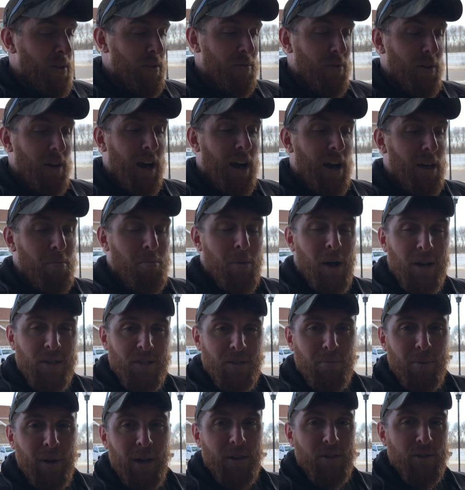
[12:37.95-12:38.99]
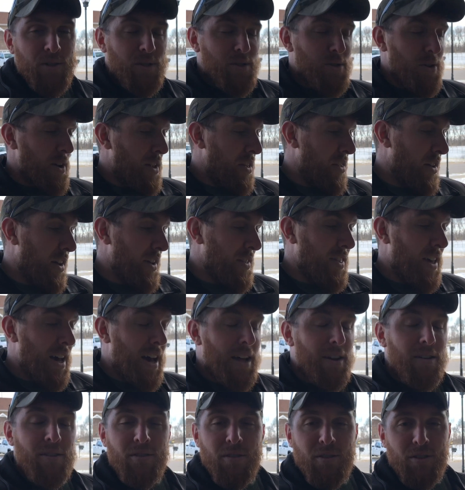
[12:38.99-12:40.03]
If you got Mazda pages or anything like
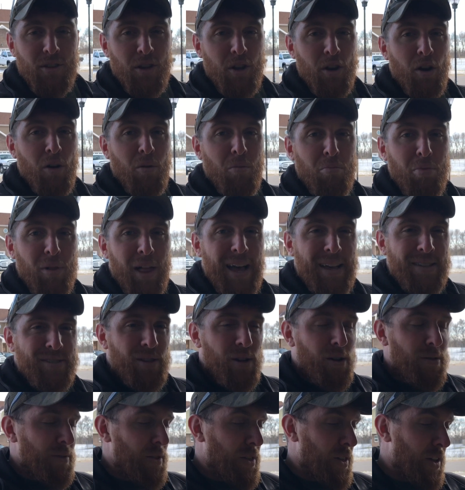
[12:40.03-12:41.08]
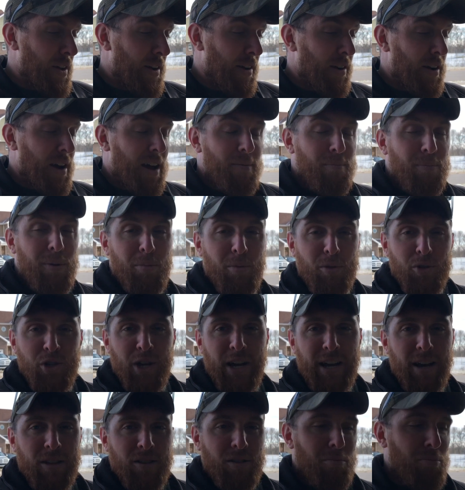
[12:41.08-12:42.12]
that, you know, blast it over there. Have people
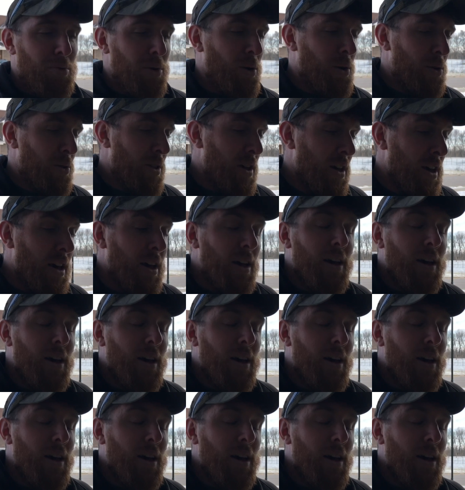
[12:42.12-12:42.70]
check out the build.